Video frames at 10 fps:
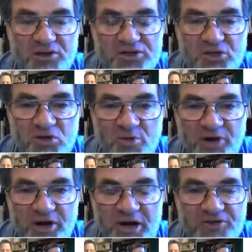There's a
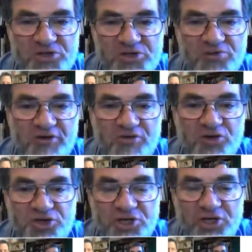corporate governance
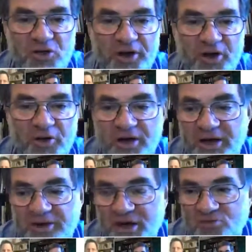revolution going
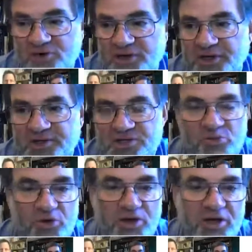on. I'm, I'm reading
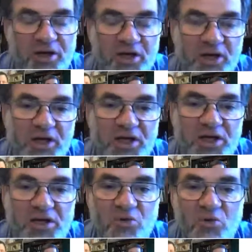this morning
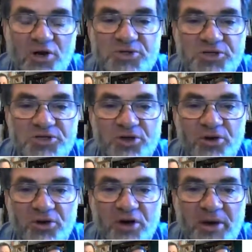in Wall Street
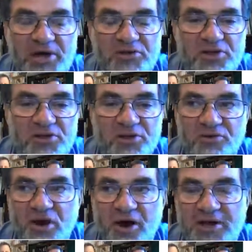Journal about the
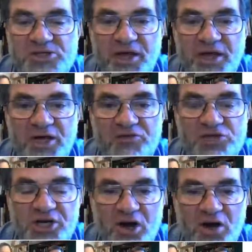non-executive
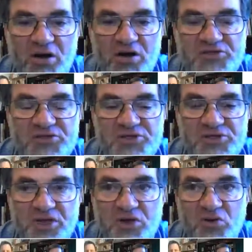chair of
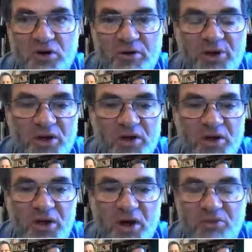Citicorp
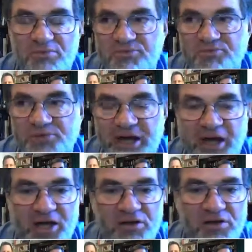uh,
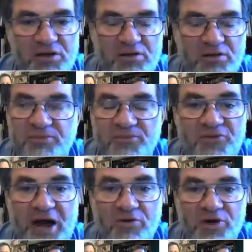planning the
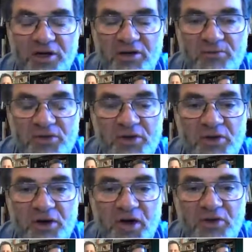firing
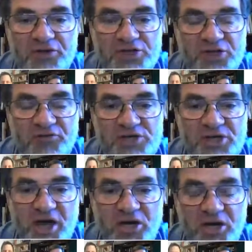of the chief
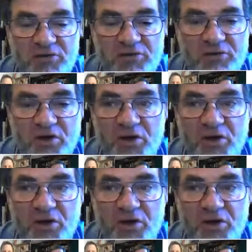executive.